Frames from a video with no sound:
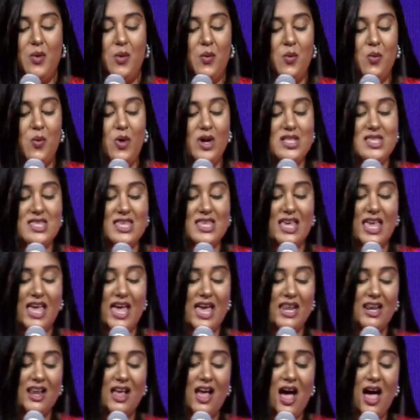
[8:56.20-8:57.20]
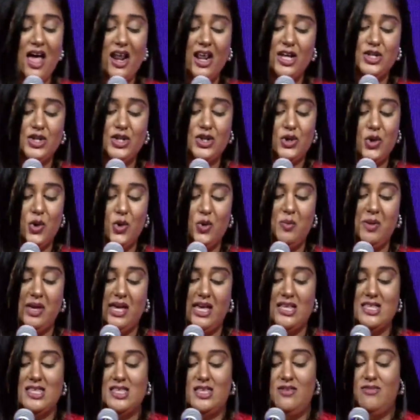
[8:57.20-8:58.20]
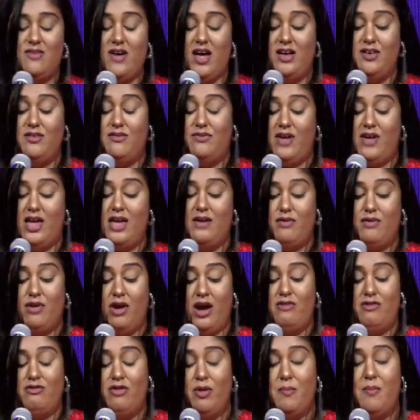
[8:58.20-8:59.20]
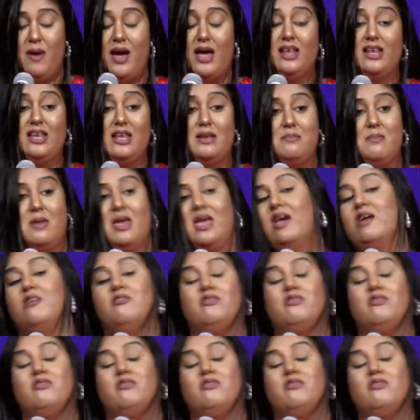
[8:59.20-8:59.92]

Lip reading: Once again, God has shown me His divine favor and reminded me of